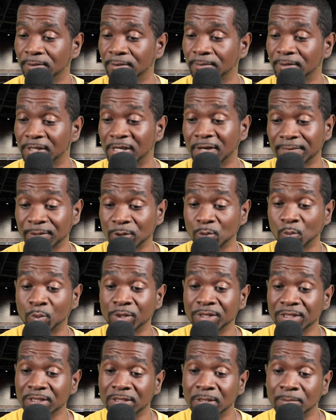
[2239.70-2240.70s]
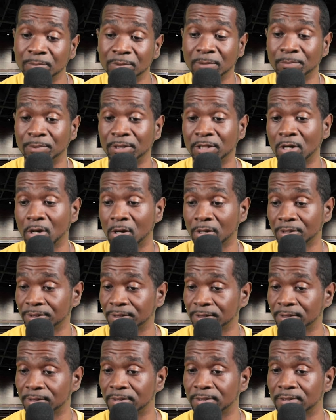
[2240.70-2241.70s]
Give us wisdom to be
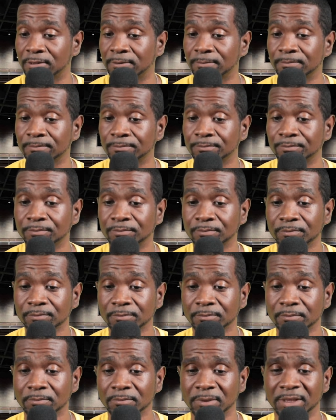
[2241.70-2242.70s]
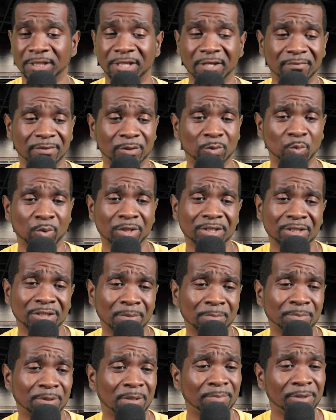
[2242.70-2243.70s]
cautious. Give us
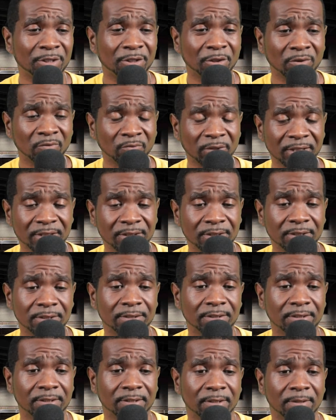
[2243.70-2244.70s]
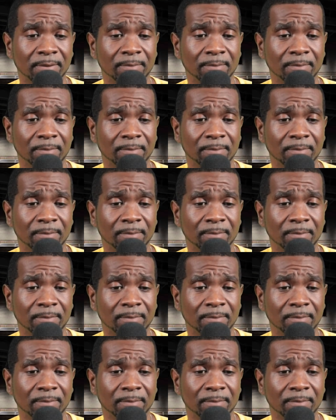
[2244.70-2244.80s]
wisdom to be courageous.